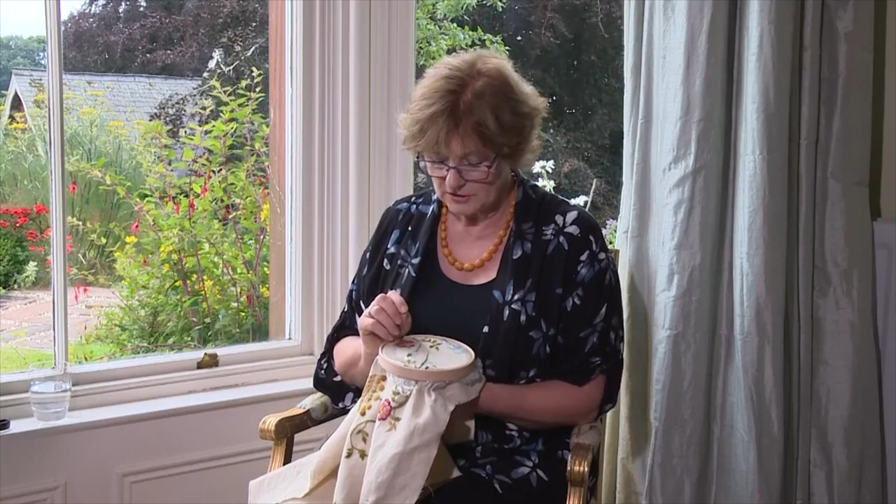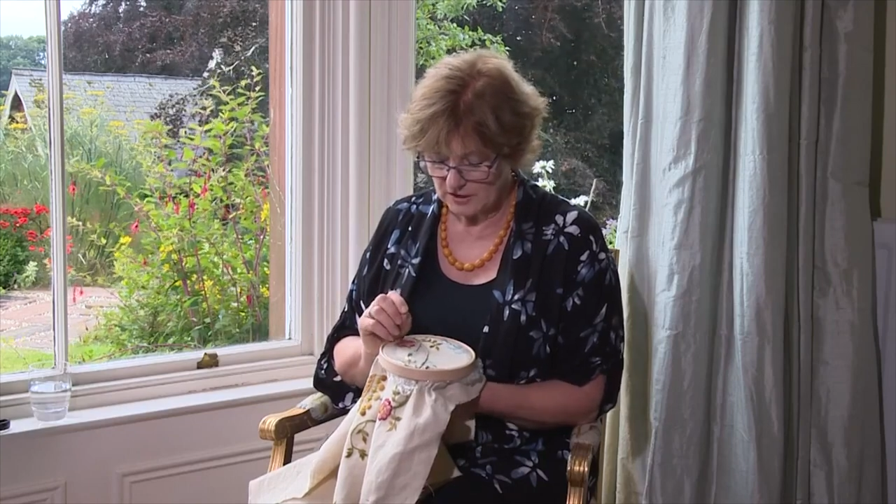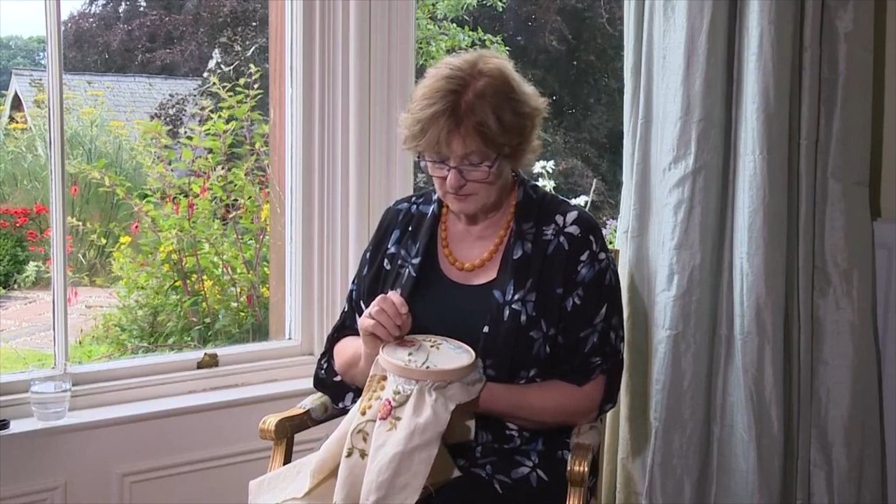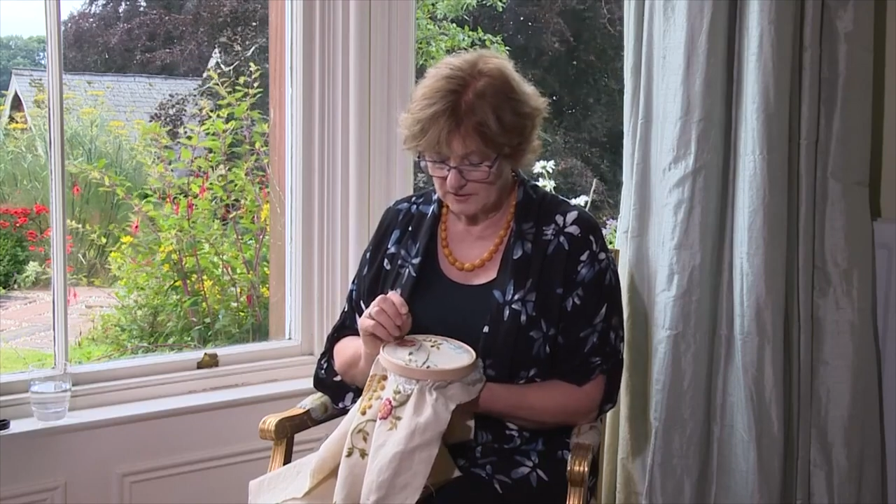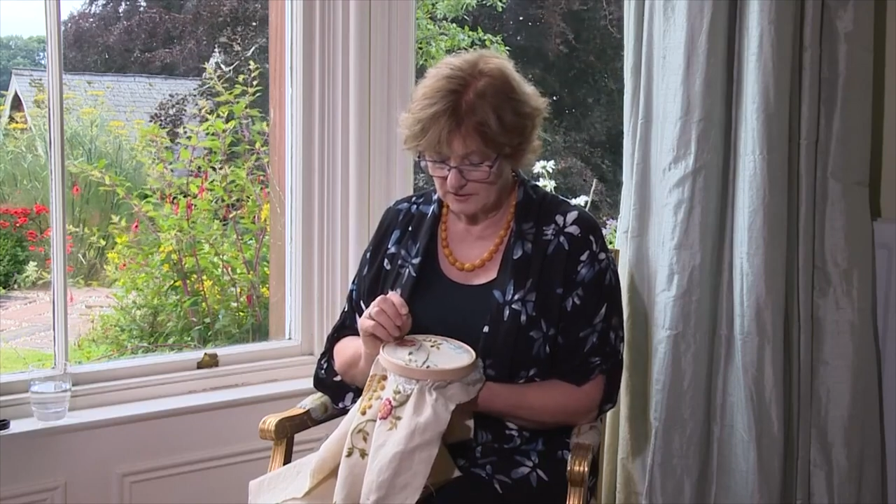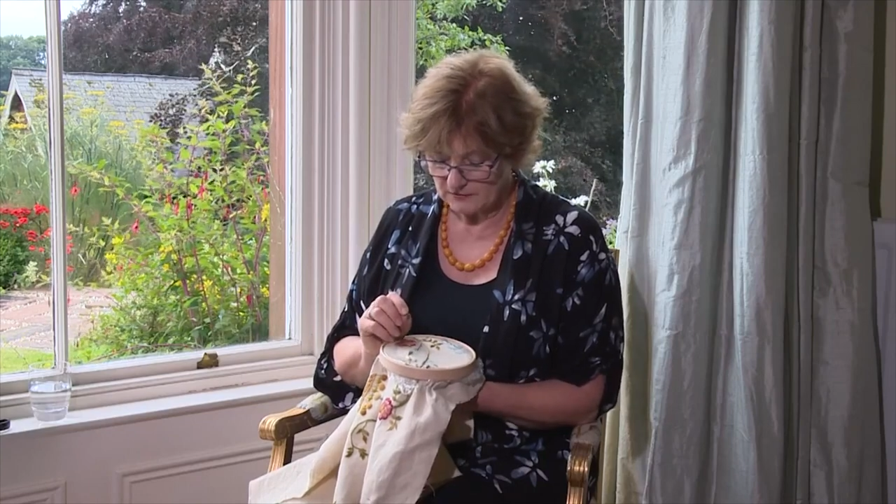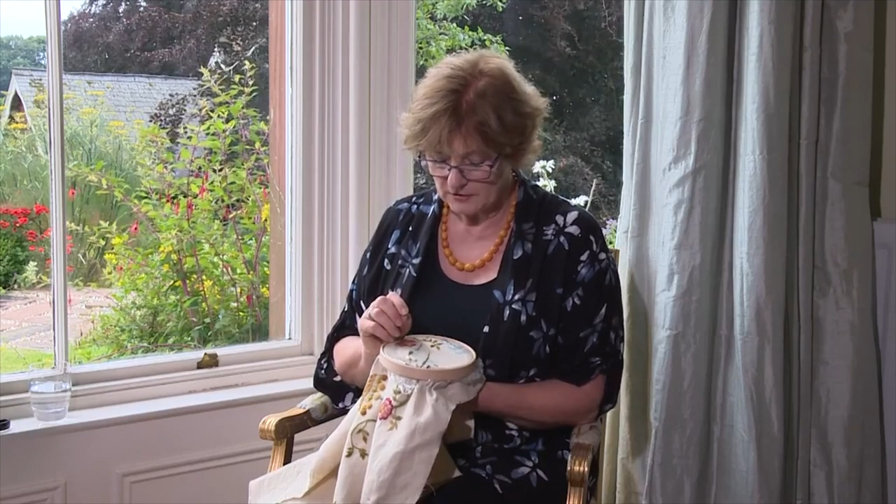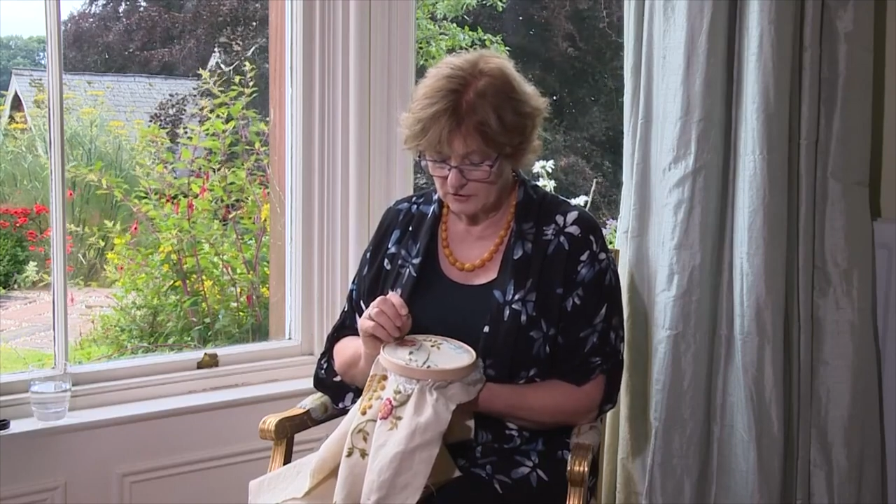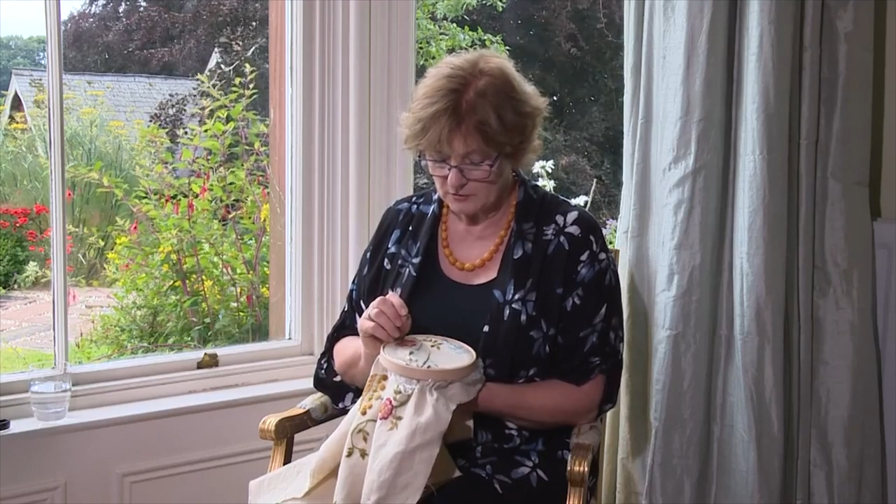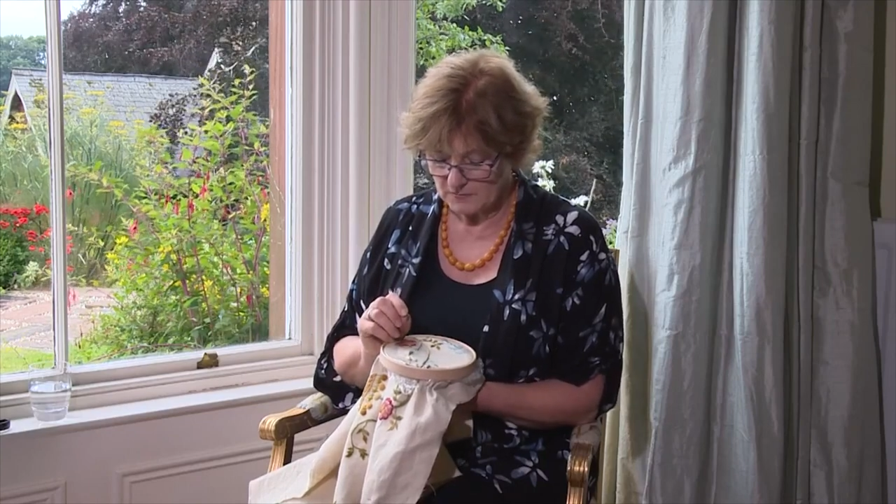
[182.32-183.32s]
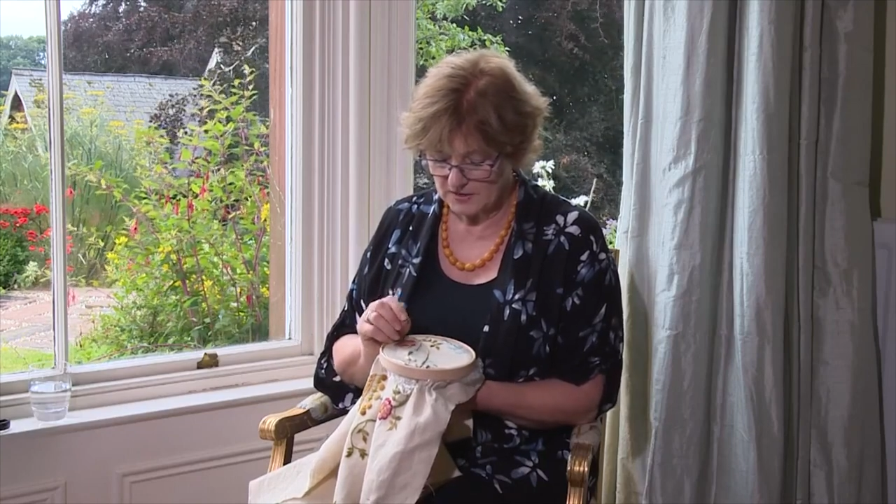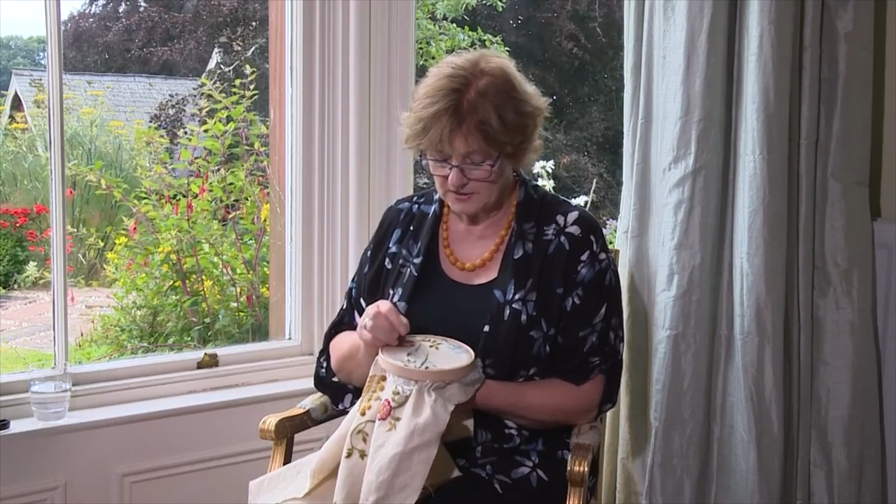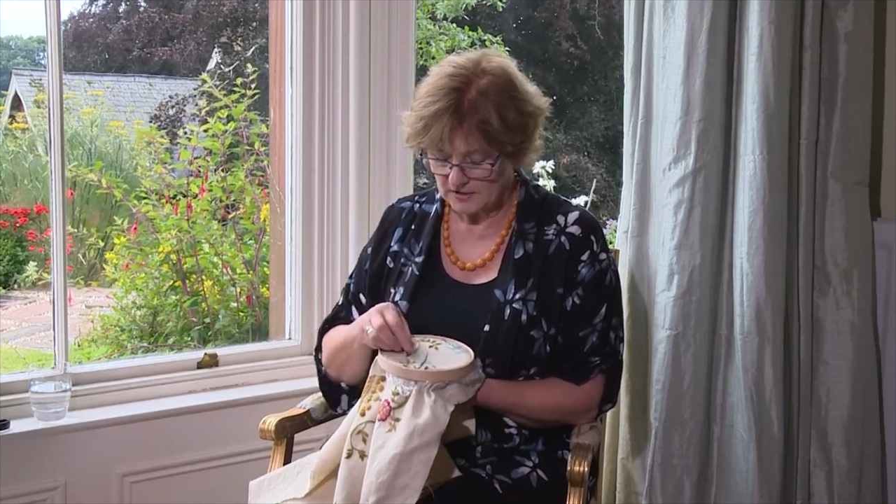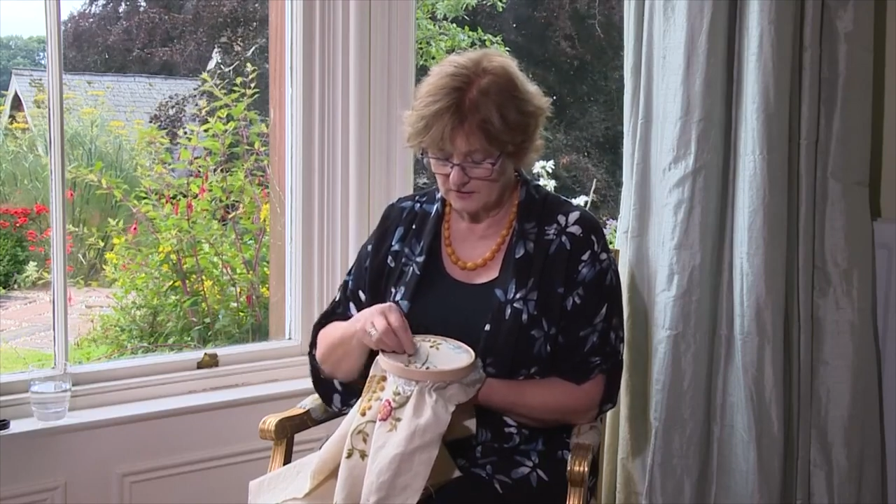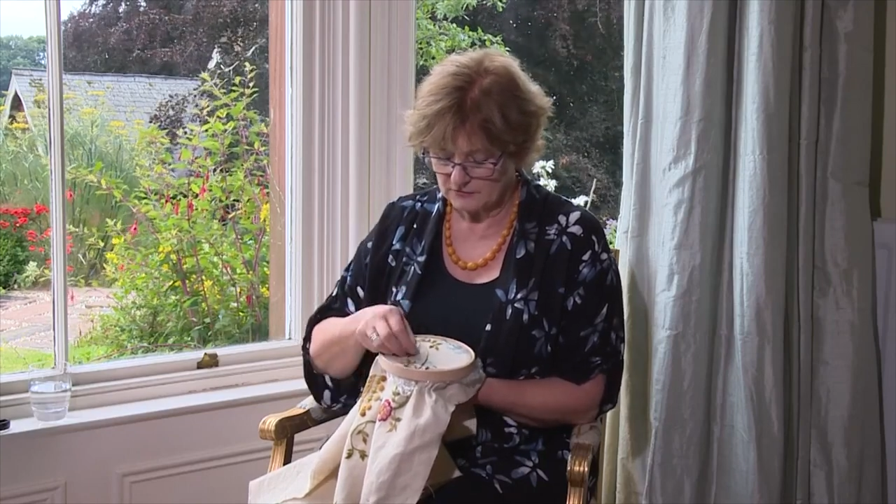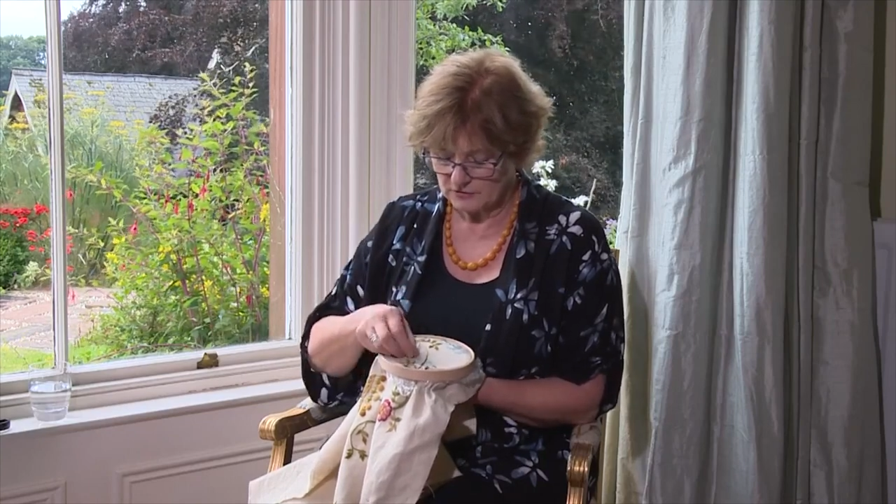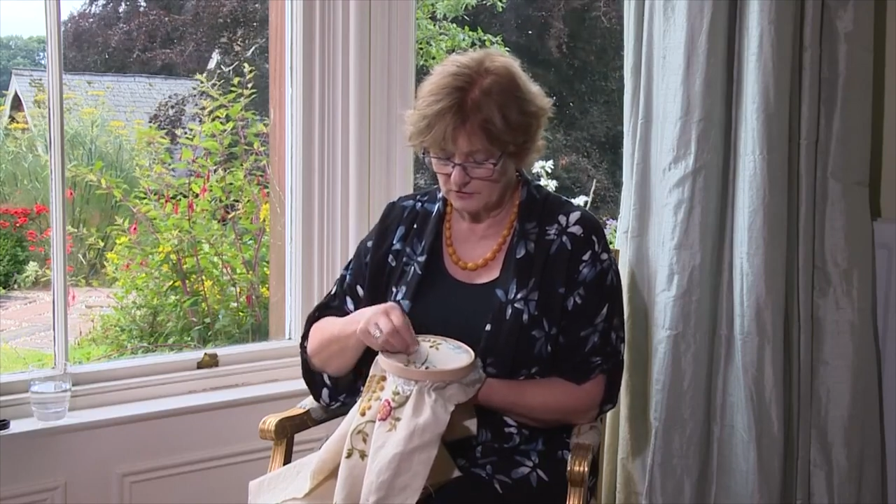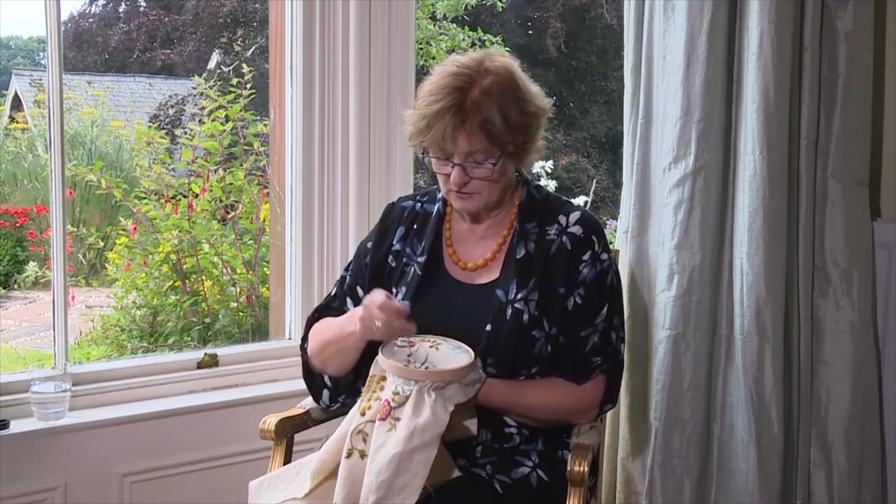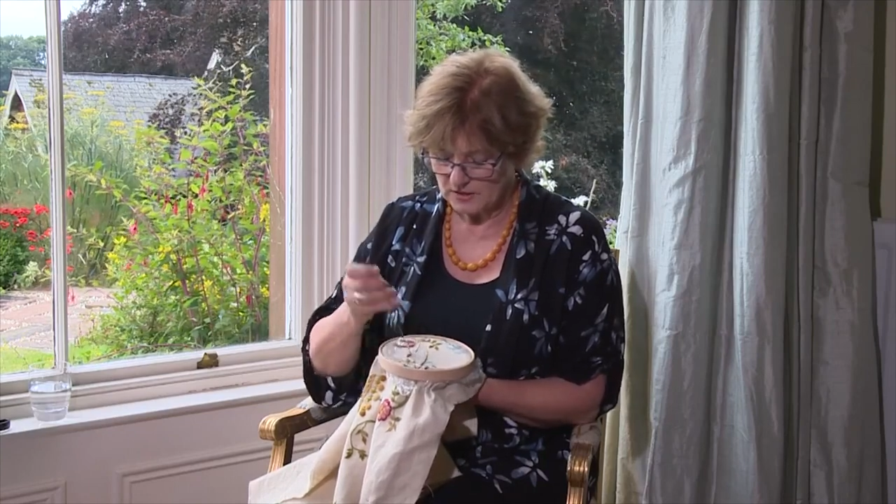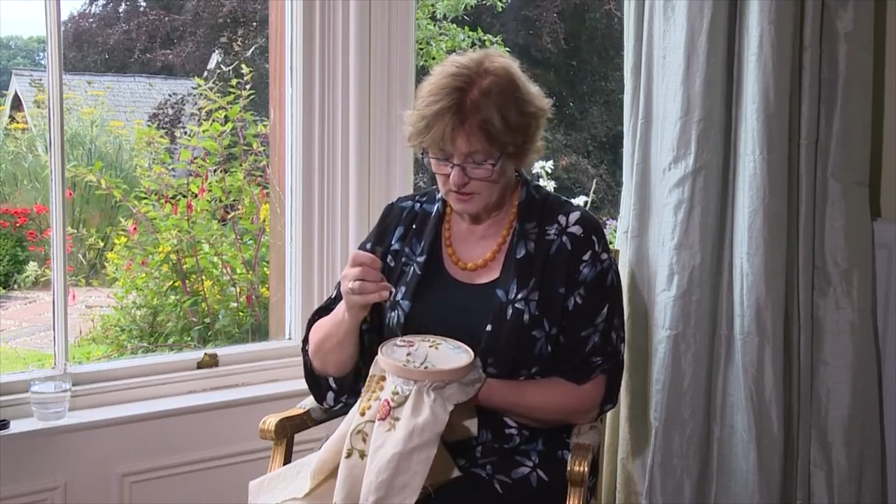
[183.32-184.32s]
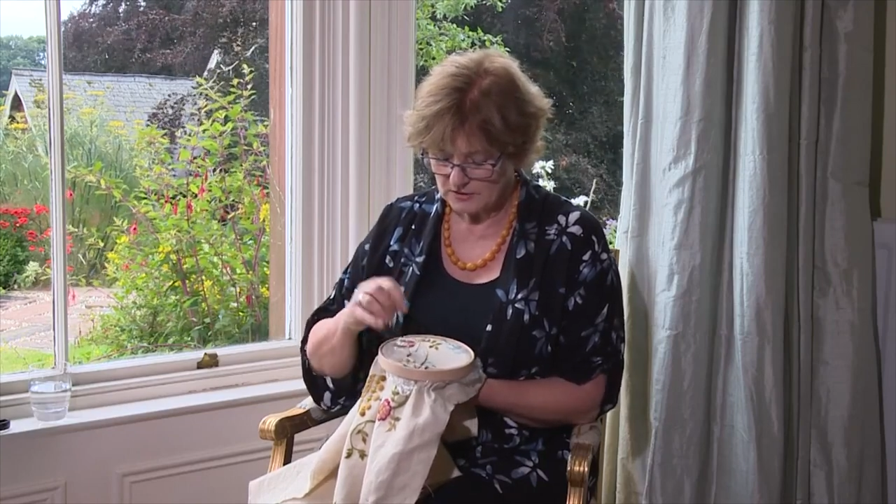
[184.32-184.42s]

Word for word: shaped leaf, you might have to